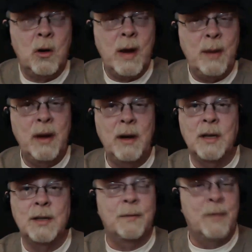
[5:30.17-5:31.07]
agreement
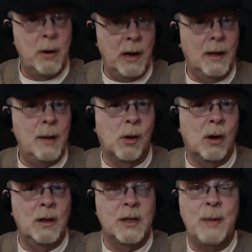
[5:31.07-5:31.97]
is very
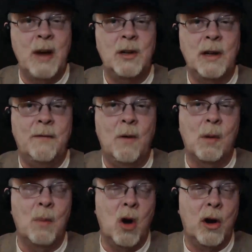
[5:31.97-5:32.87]
liberal, especially
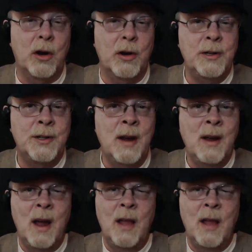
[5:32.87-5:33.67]
for marketers,